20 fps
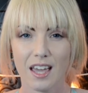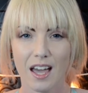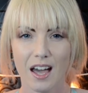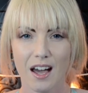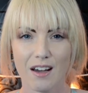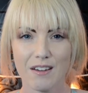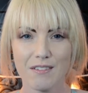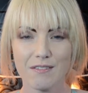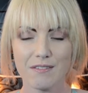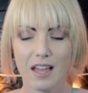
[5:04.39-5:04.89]

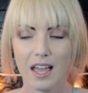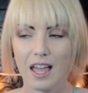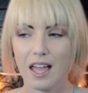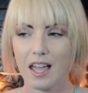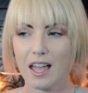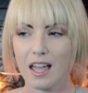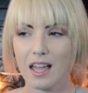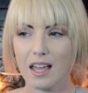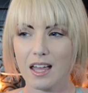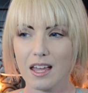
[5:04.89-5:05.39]
have,
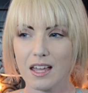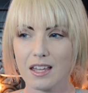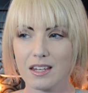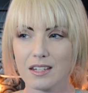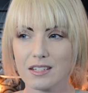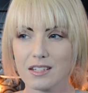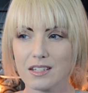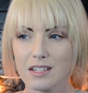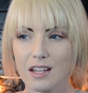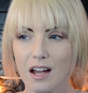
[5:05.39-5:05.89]

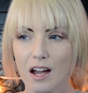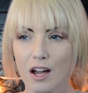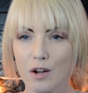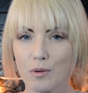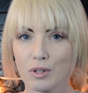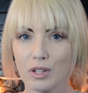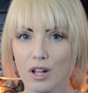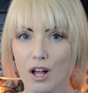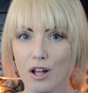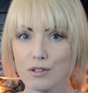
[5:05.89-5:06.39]
and I
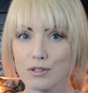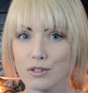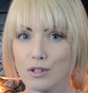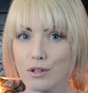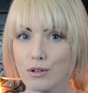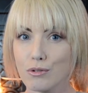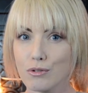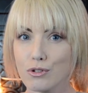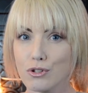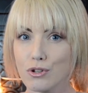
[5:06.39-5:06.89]
will
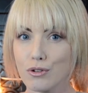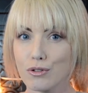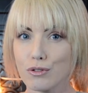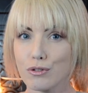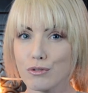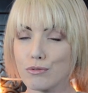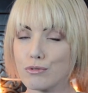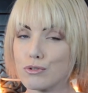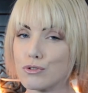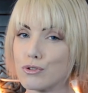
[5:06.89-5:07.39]
also show
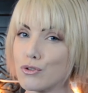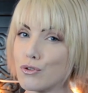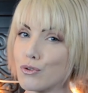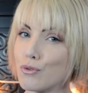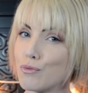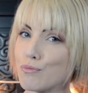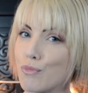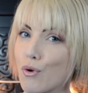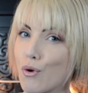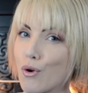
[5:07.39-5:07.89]
you
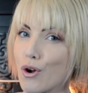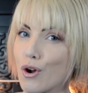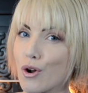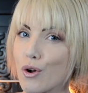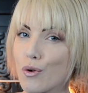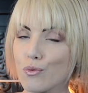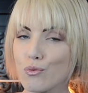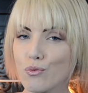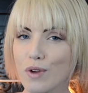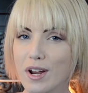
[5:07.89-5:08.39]
2
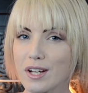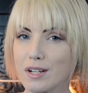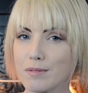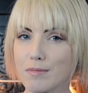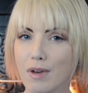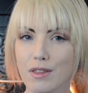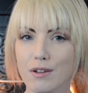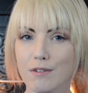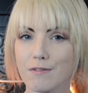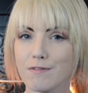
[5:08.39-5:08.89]
more random
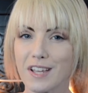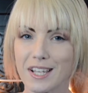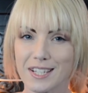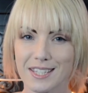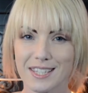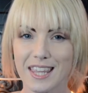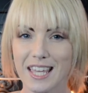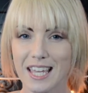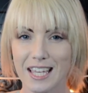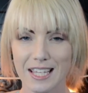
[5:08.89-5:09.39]
other
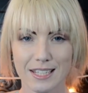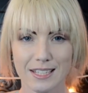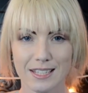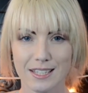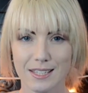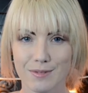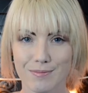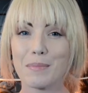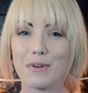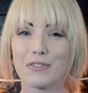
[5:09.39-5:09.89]
face things.
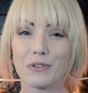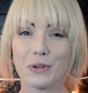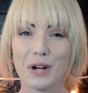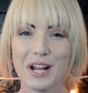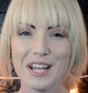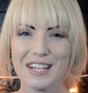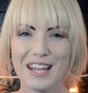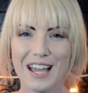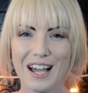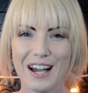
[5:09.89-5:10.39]
But for
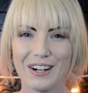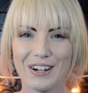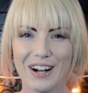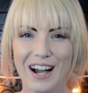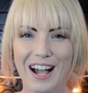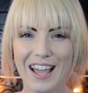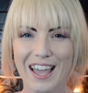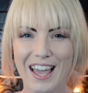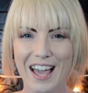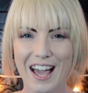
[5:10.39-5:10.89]
right now,
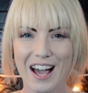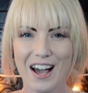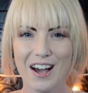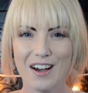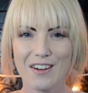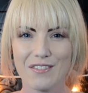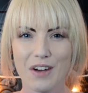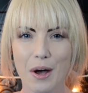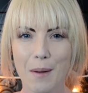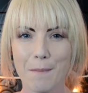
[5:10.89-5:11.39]
I
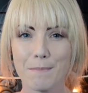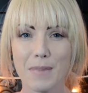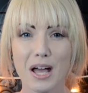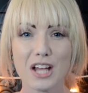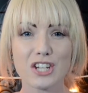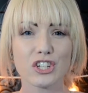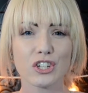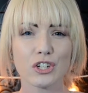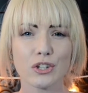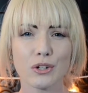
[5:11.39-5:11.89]
have
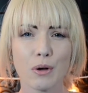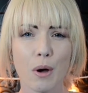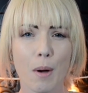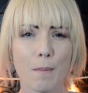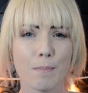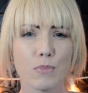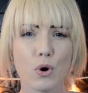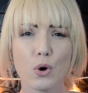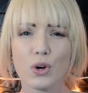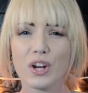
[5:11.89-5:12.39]
Magical
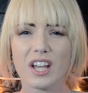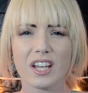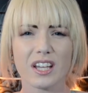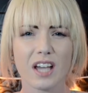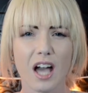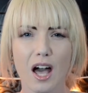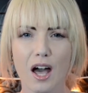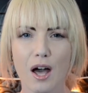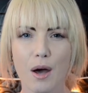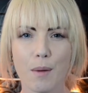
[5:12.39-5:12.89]

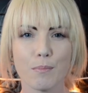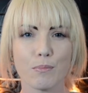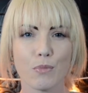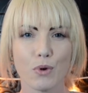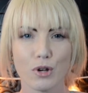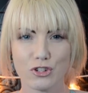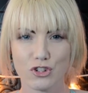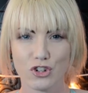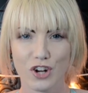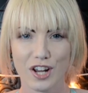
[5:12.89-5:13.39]
Moringa
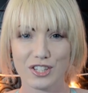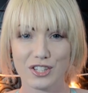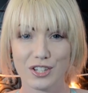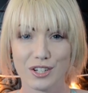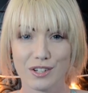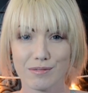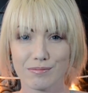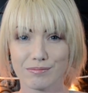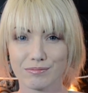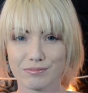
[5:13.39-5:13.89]

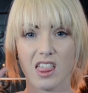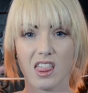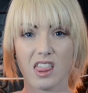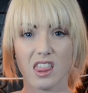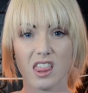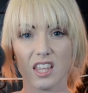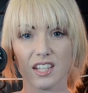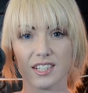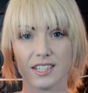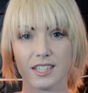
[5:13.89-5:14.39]
Moisturizer.
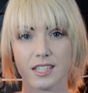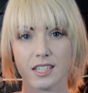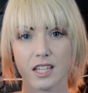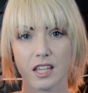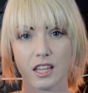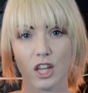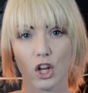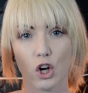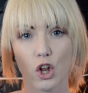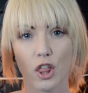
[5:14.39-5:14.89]
This
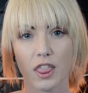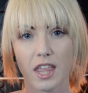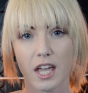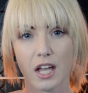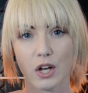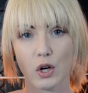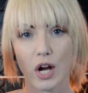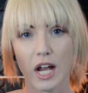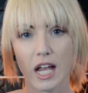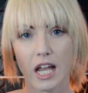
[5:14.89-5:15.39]
little
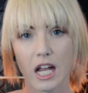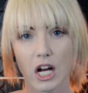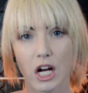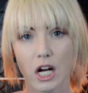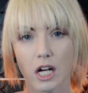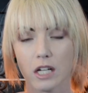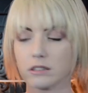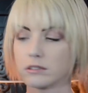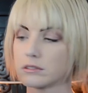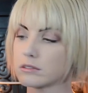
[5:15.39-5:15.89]
thing right
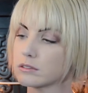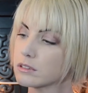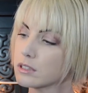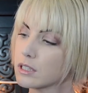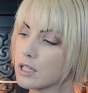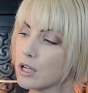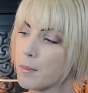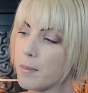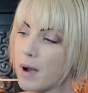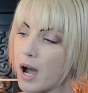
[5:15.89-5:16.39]
here,
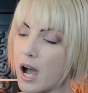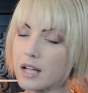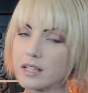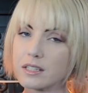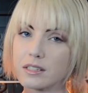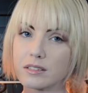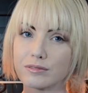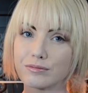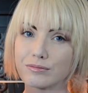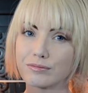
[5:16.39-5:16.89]
little
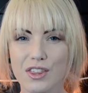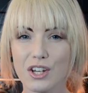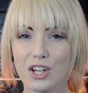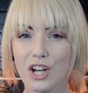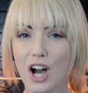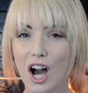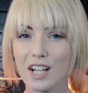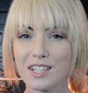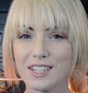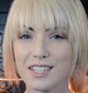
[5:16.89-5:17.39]
pot. The
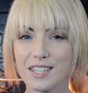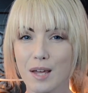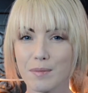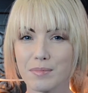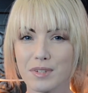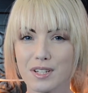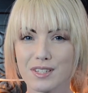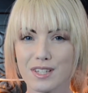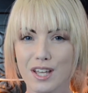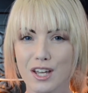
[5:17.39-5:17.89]

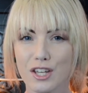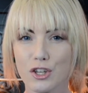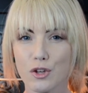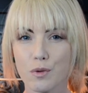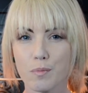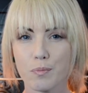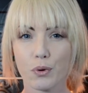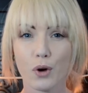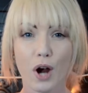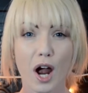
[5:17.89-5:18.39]
concept is that
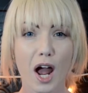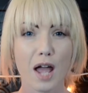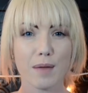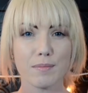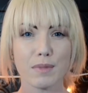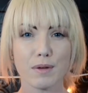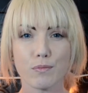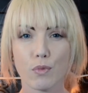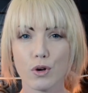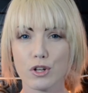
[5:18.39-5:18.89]
you
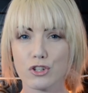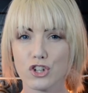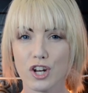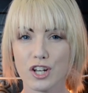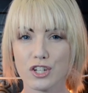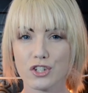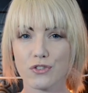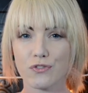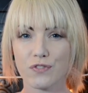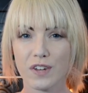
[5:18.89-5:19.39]
prime and
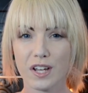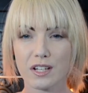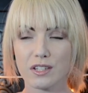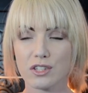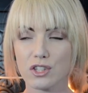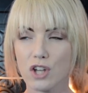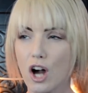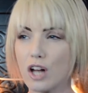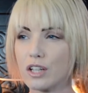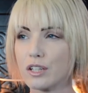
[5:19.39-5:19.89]
moisturize your face
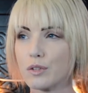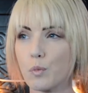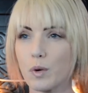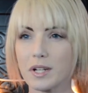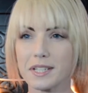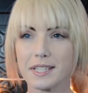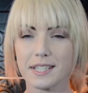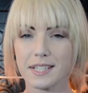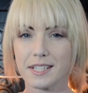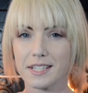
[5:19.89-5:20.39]
all in
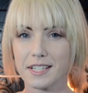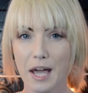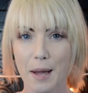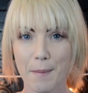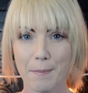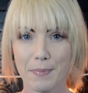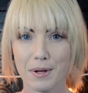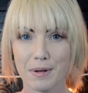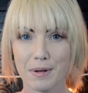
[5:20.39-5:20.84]
one step.